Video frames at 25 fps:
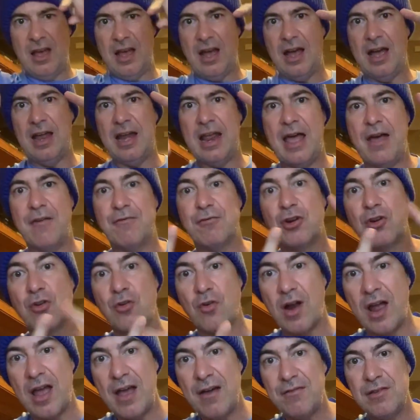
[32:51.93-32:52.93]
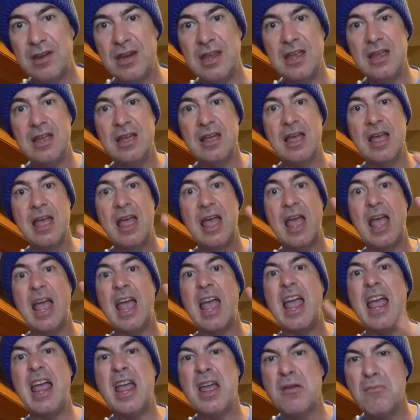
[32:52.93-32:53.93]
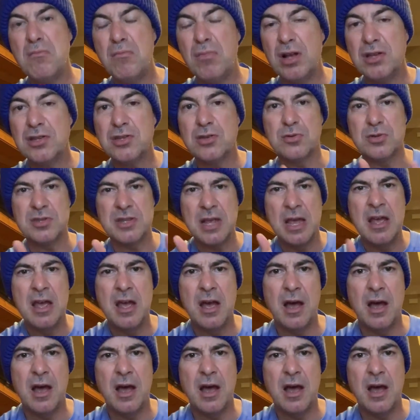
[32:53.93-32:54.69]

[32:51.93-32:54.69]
I'd have gravity and muscles.